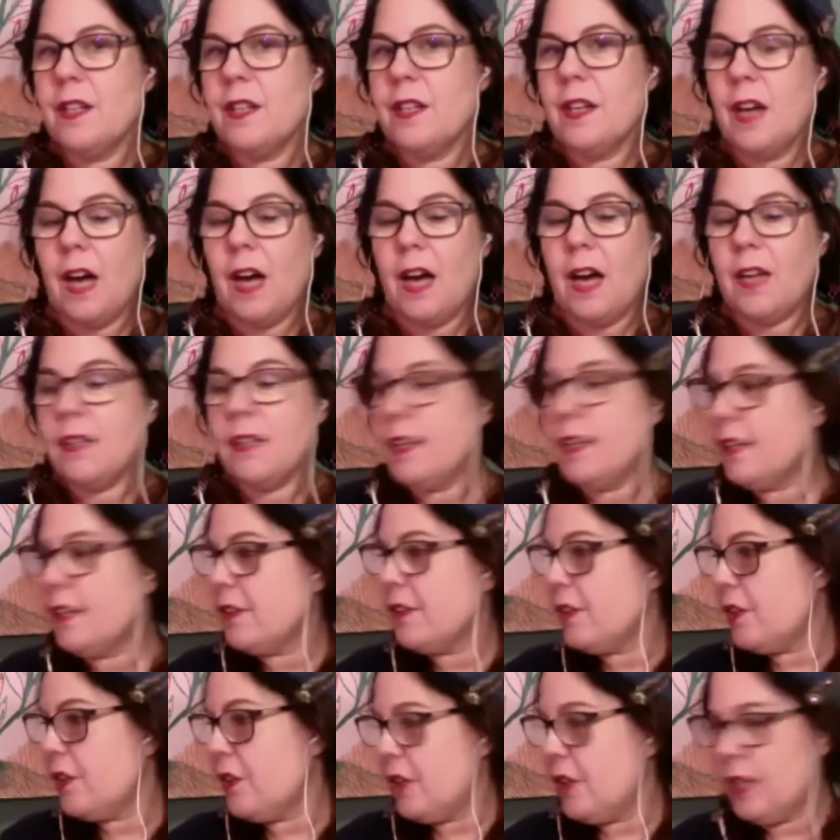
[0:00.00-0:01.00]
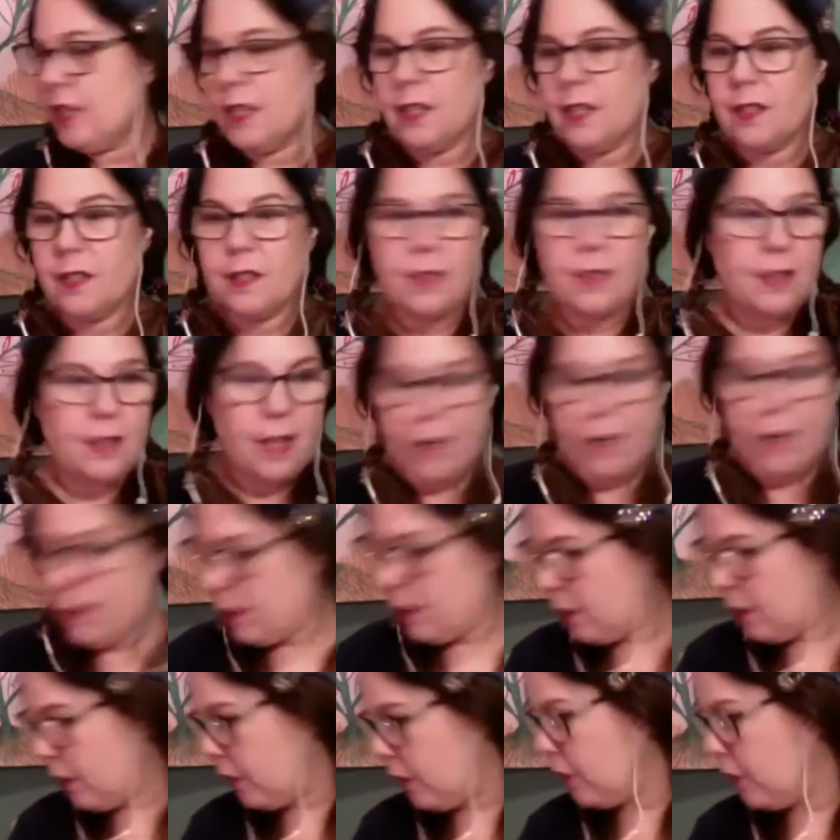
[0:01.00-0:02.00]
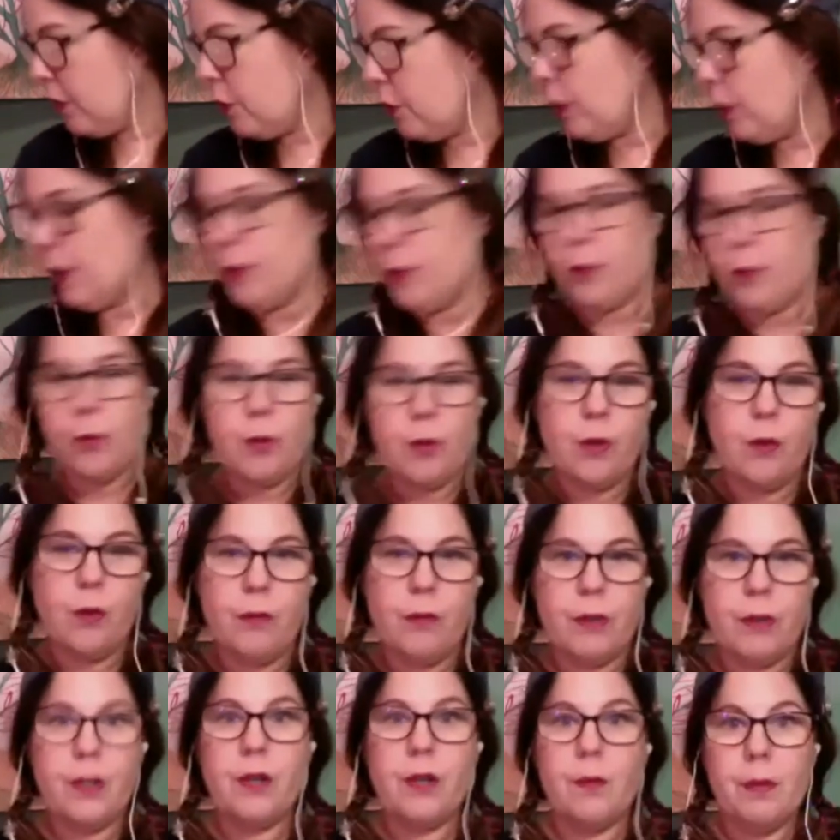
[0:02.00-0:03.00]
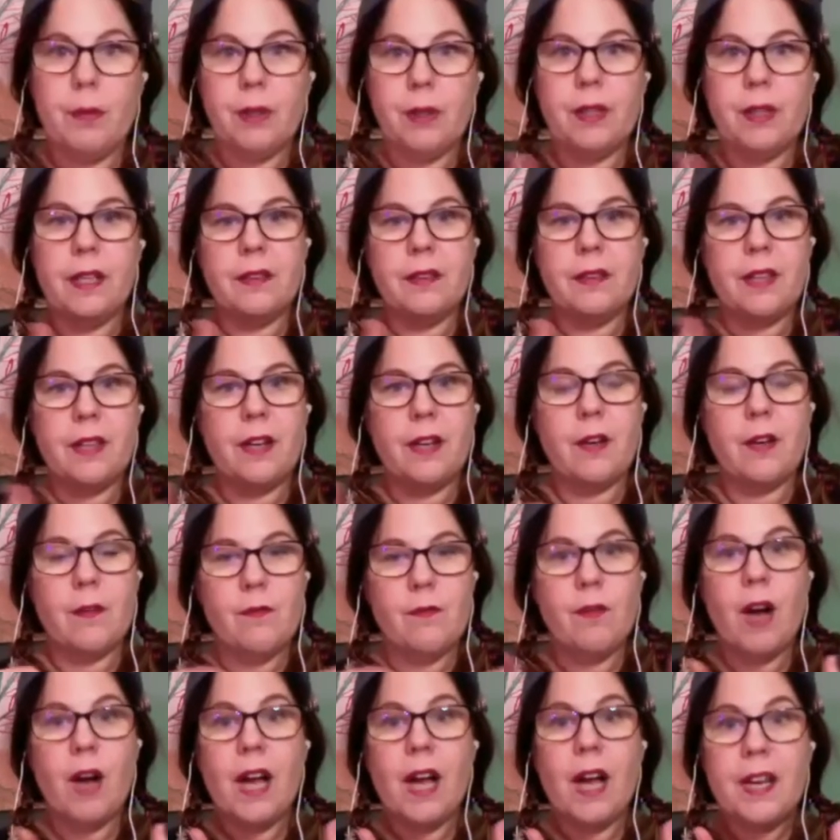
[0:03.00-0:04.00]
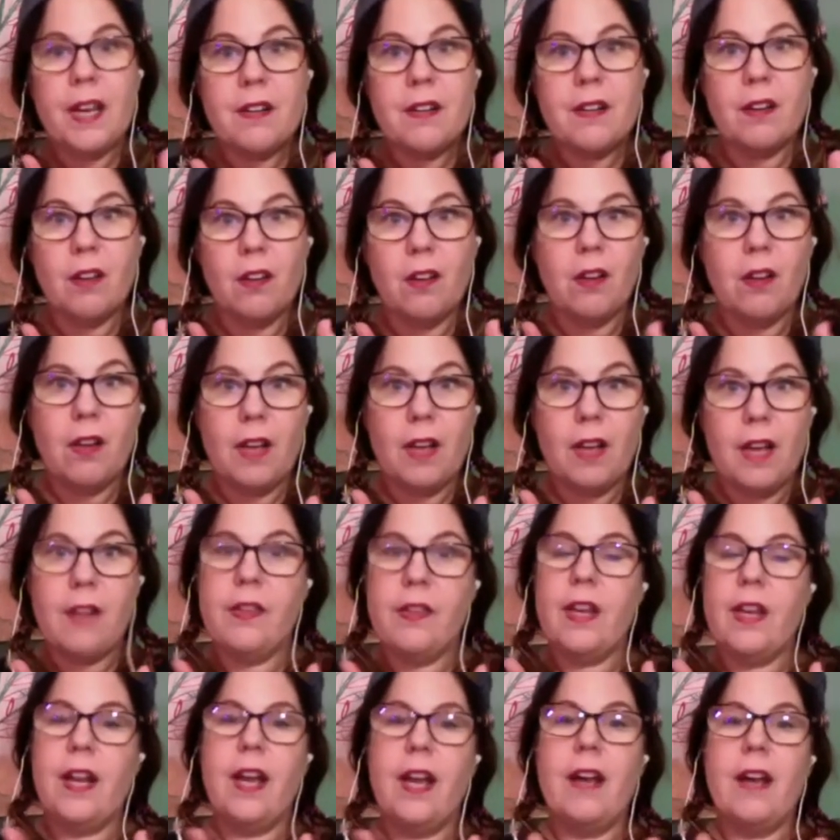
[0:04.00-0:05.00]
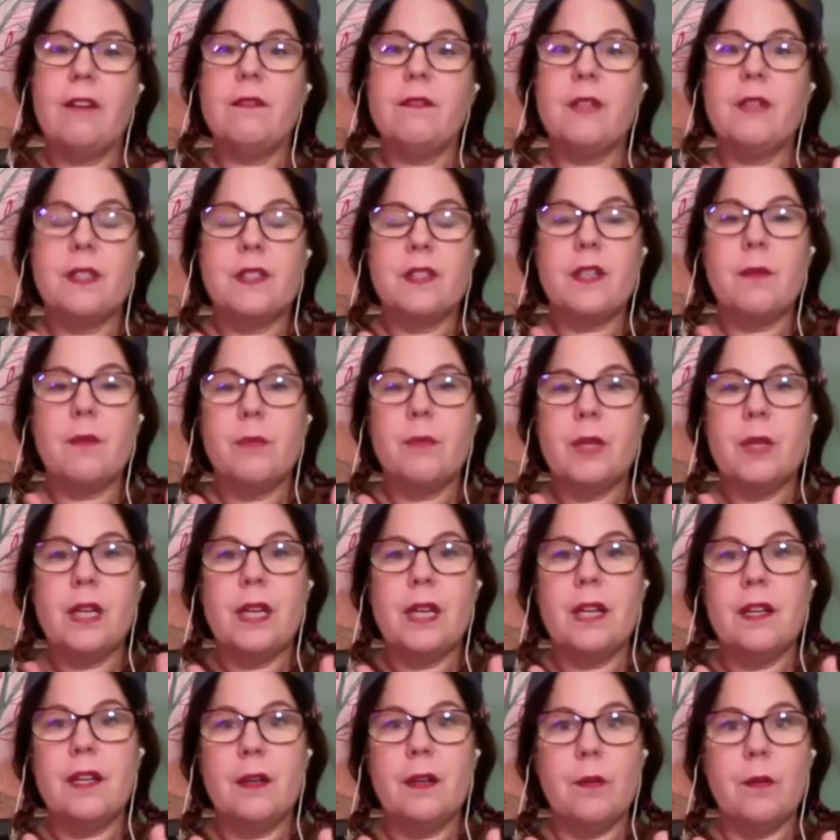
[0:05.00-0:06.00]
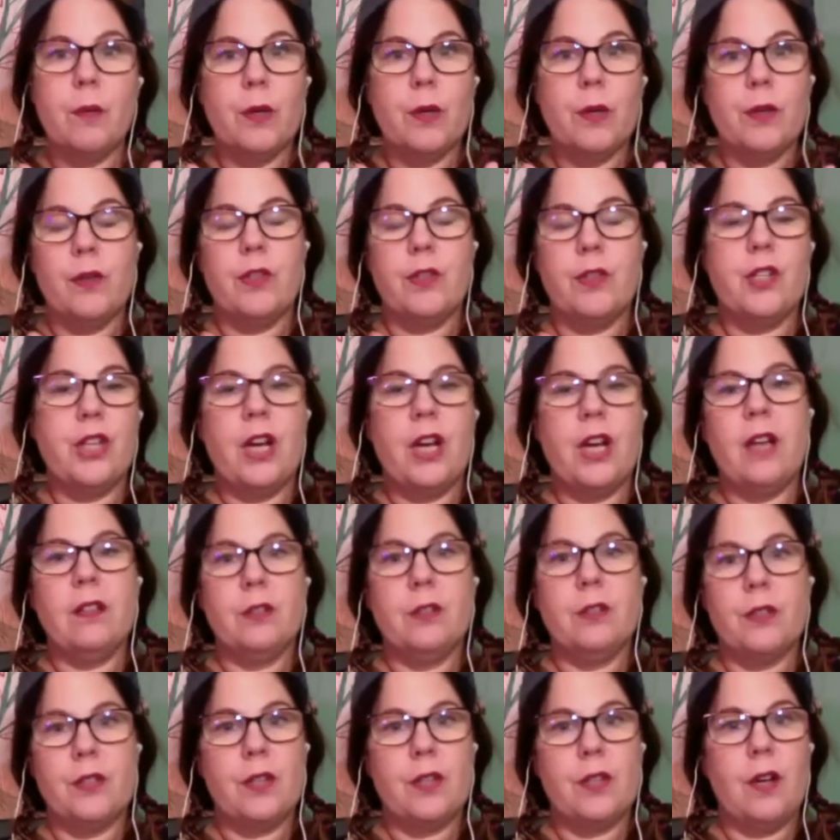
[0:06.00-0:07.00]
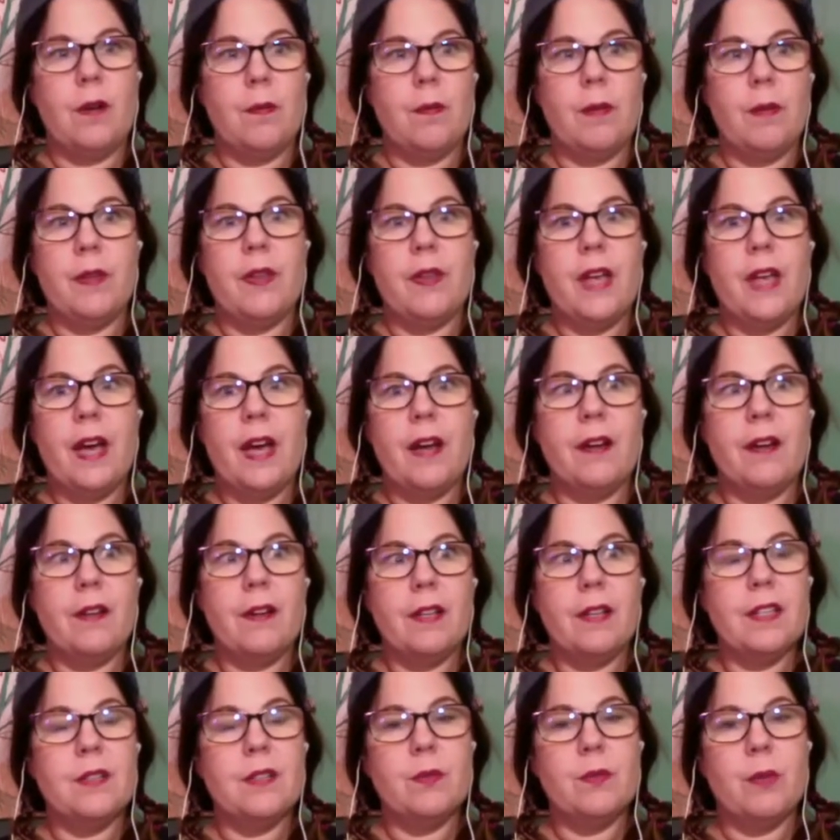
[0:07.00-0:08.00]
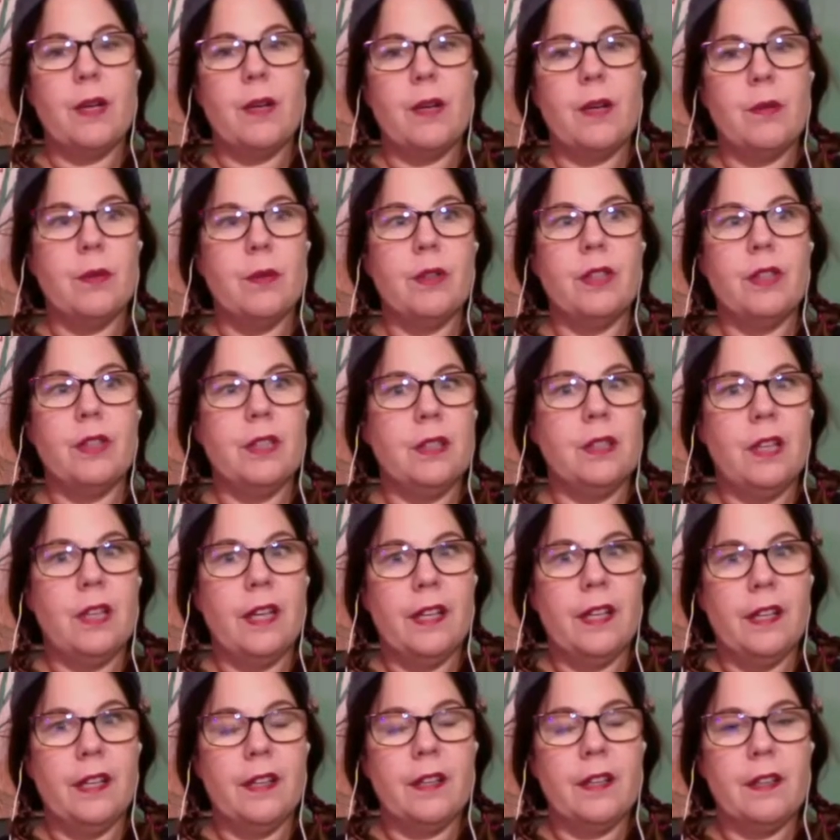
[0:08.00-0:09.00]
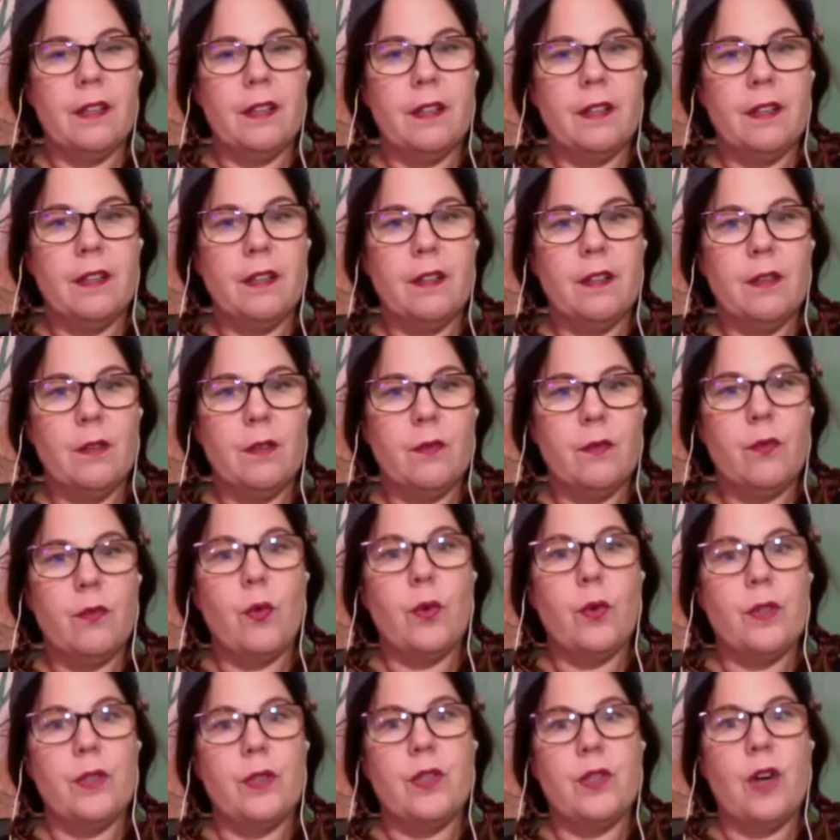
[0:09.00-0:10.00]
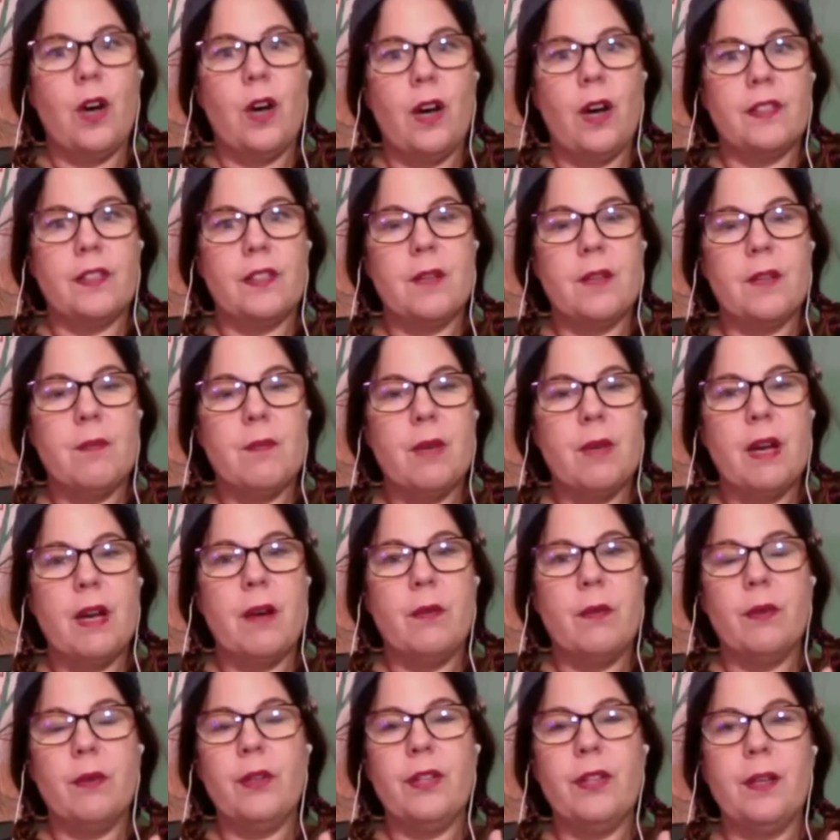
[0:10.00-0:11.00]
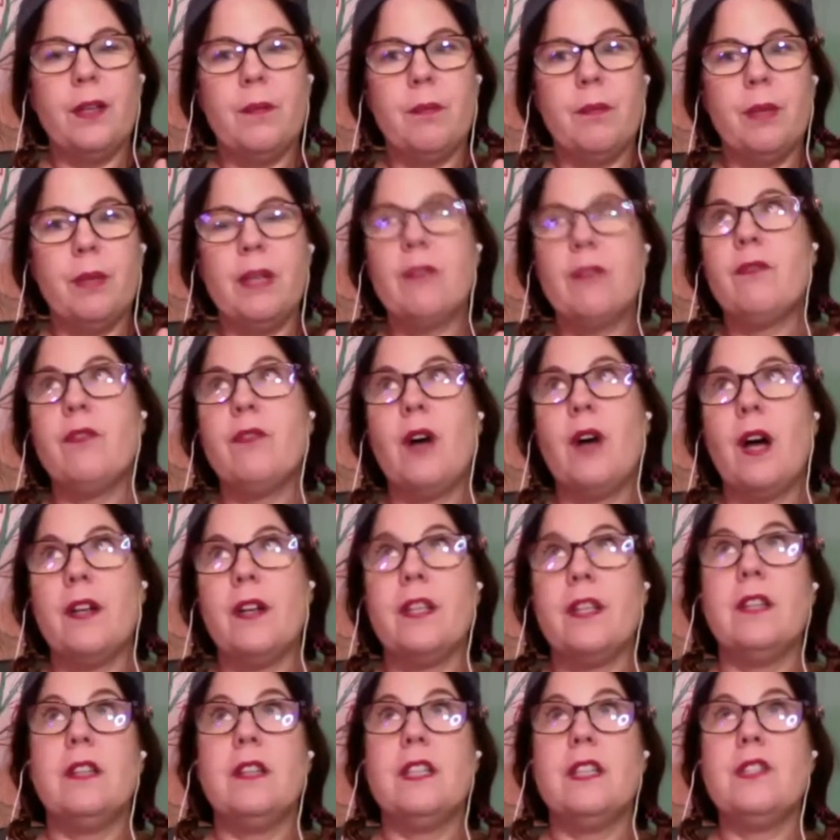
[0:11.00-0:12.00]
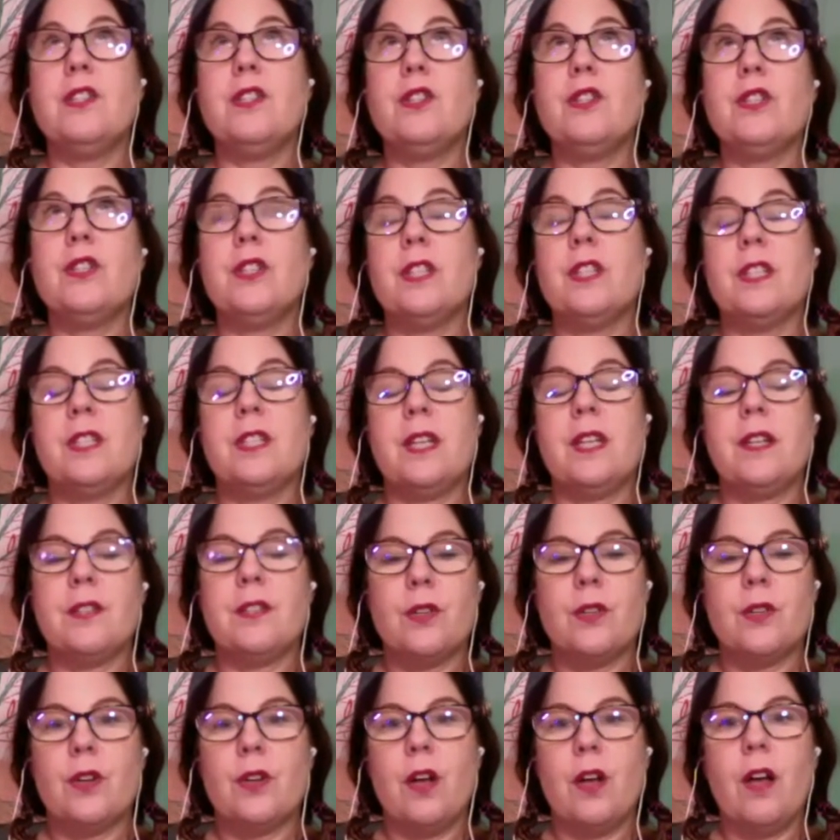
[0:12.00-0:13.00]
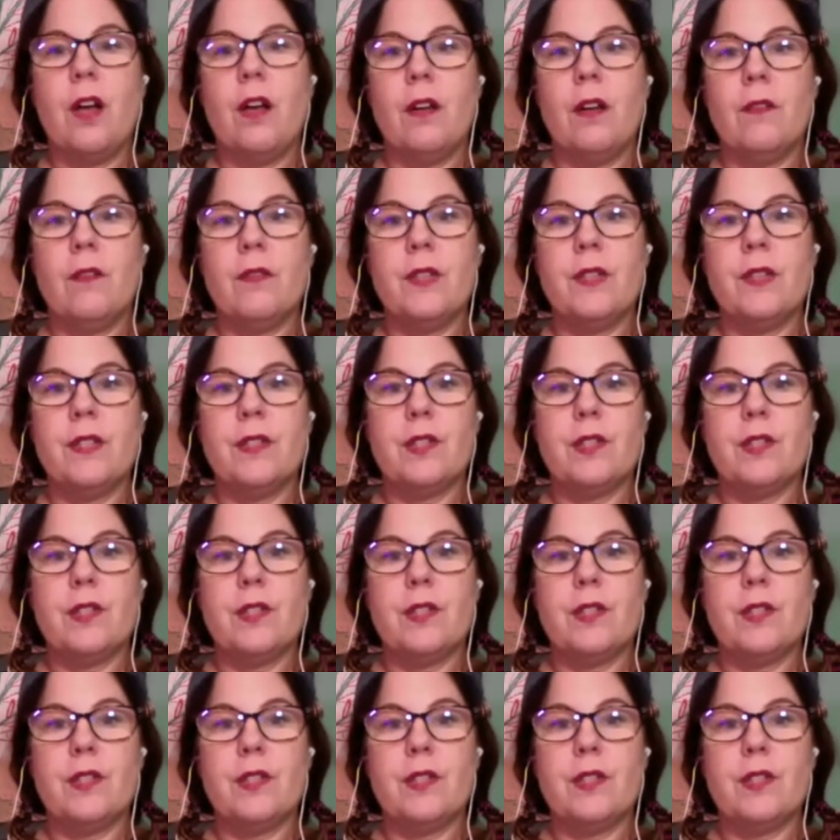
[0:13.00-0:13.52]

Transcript: I like the things that are, I threw it over here, but like that are vinyl and that have something in them, whether gel or something. And that is what I really like for the dogs. I'm not really a big fan, unless you're in the desert, of this